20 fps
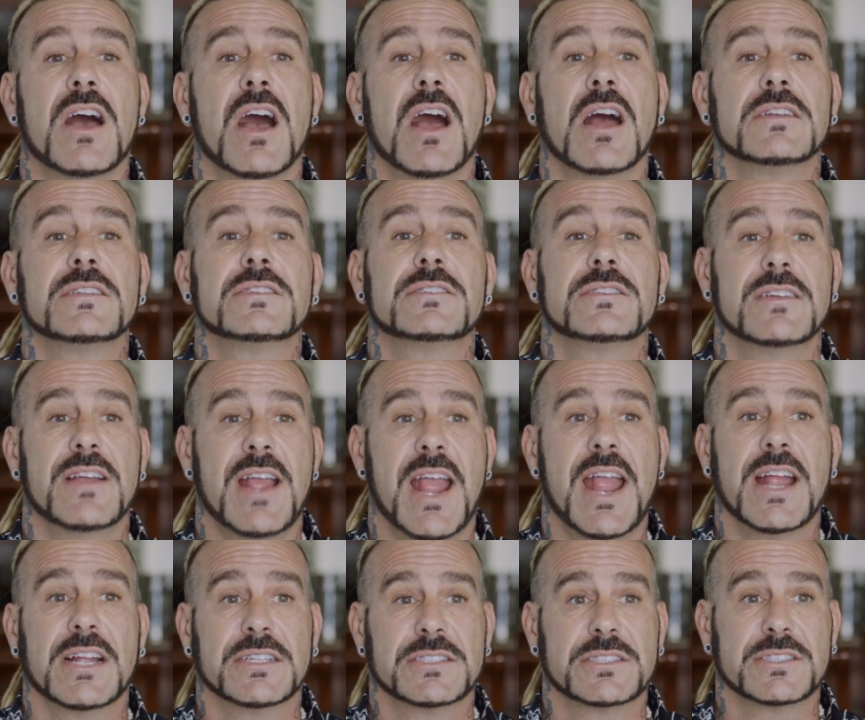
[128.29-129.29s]
not to
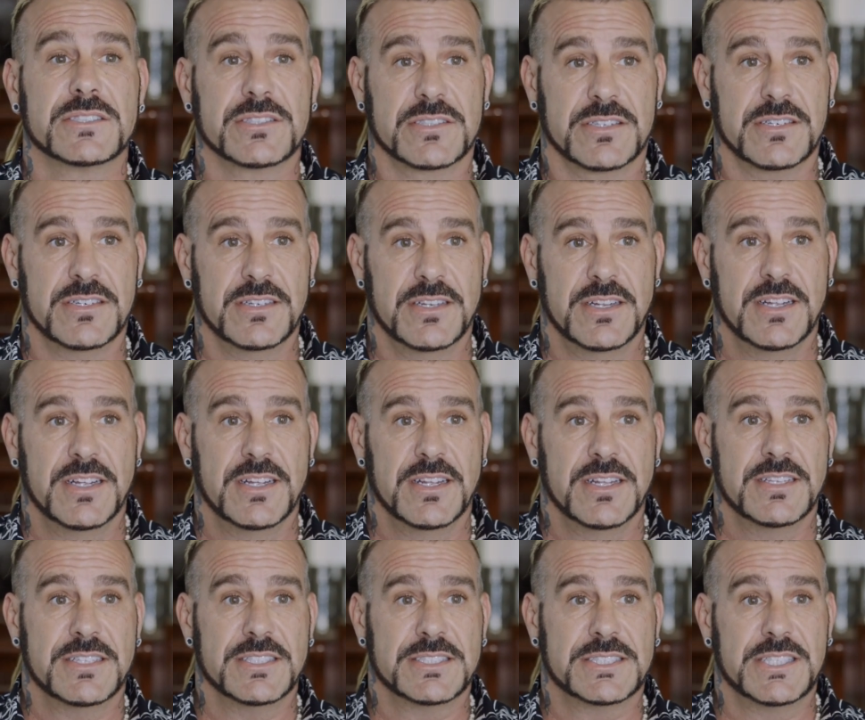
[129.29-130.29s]
answer
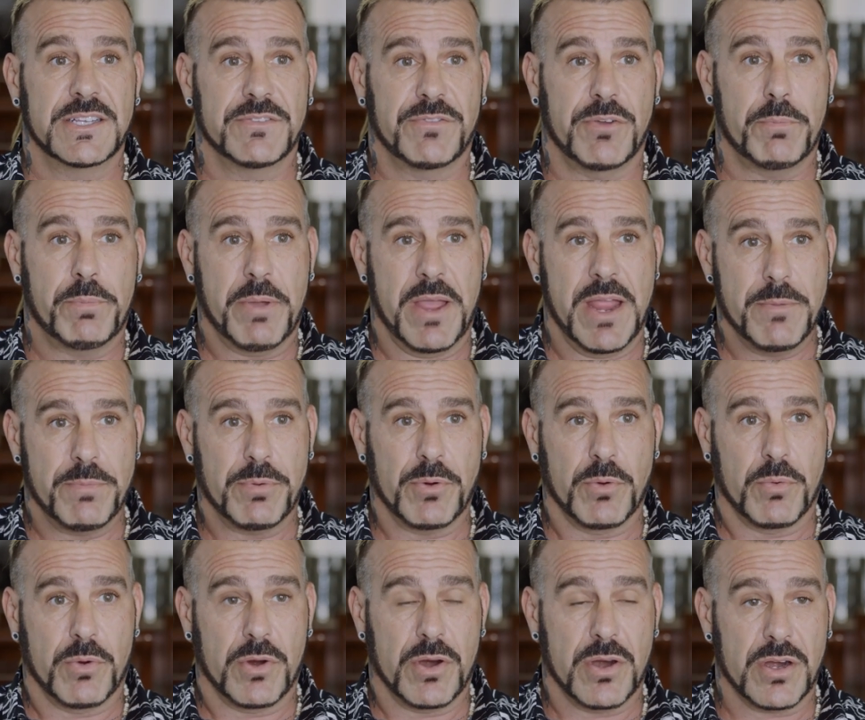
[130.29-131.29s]
the civil
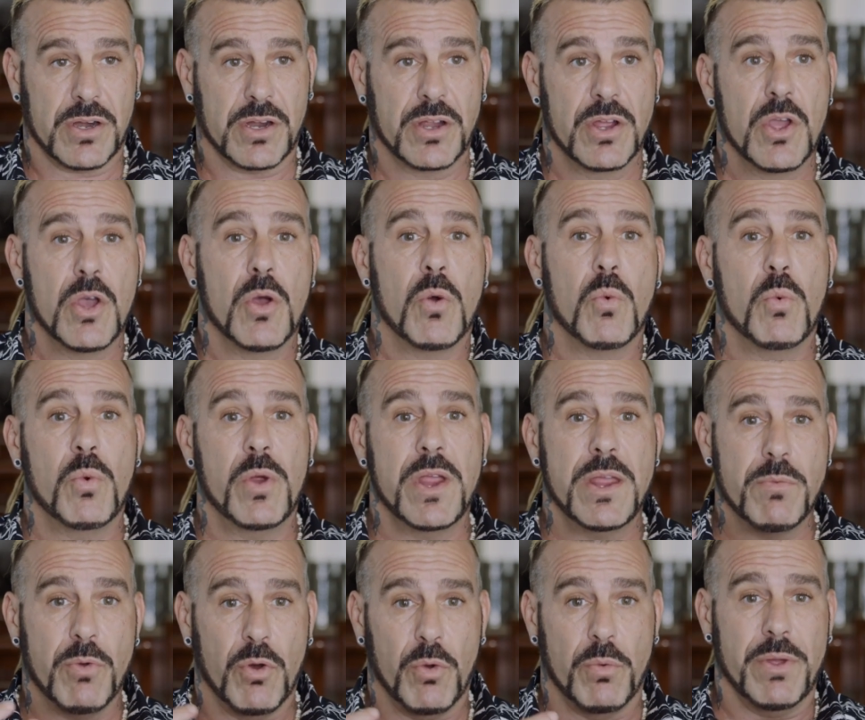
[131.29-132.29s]
paperwork,
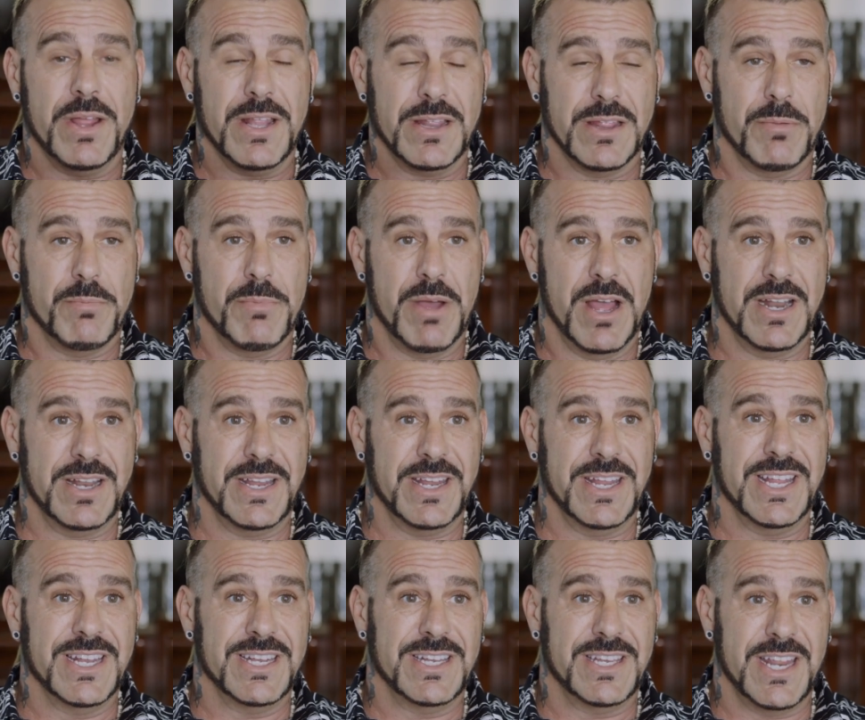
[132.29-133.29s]
we will win the
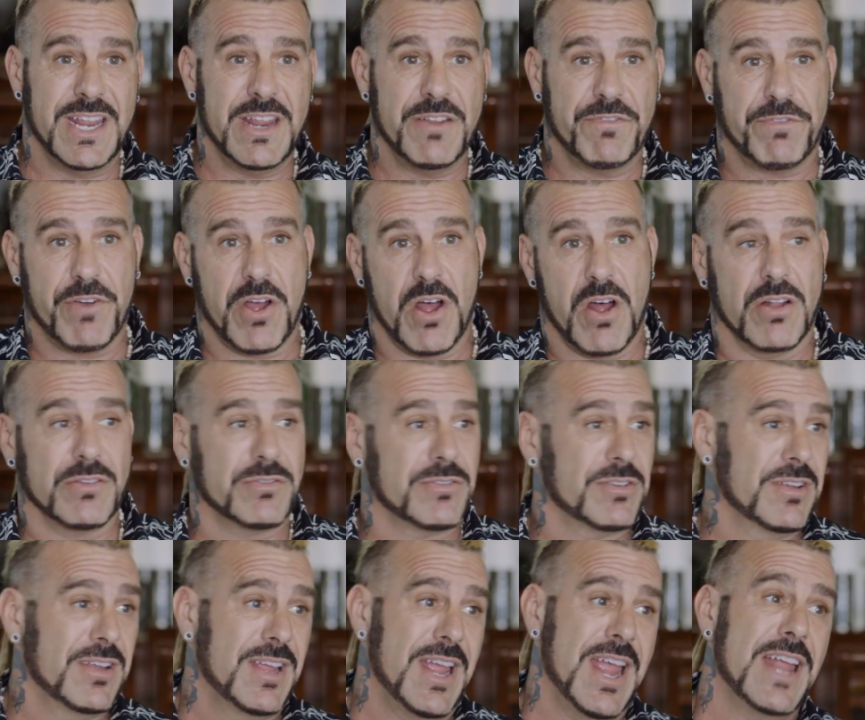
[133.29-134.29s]
money in
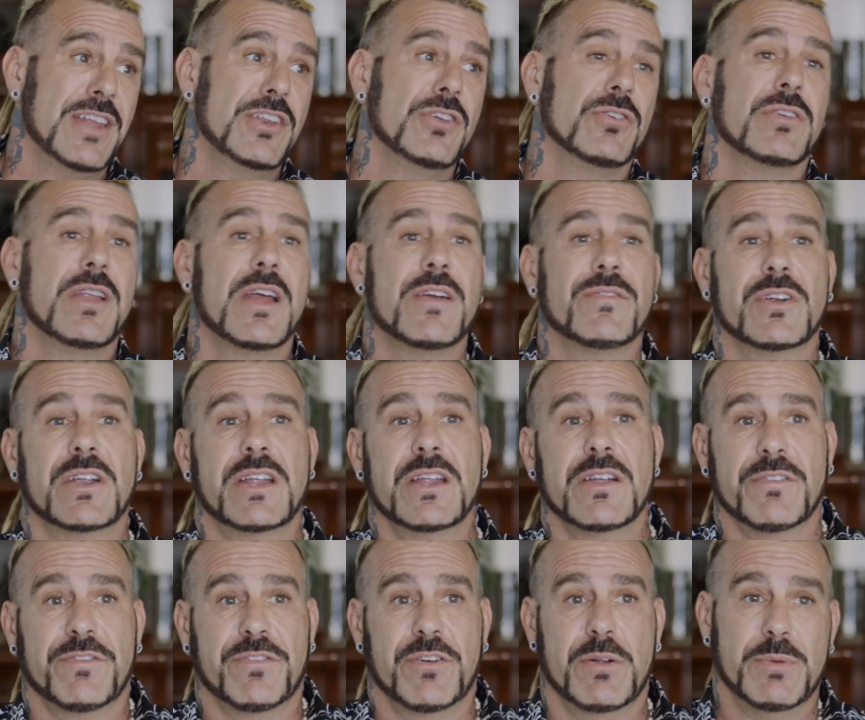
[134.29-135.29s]
default, and you'll never
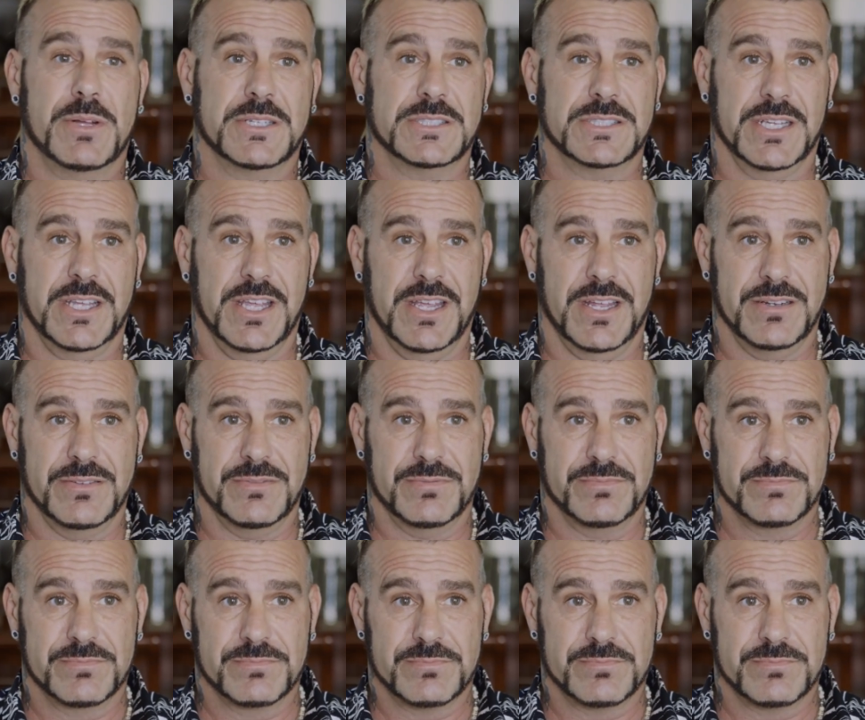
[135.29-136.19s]
hear from us again.